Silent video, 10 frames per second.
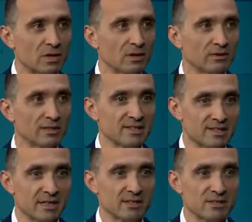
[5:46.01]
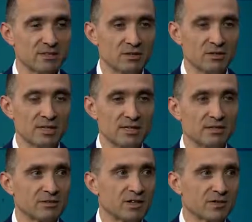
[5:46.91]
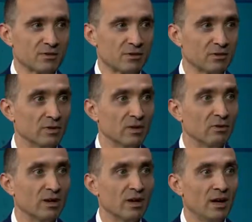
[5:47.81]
tolerant and stateless and you can easily transfer the load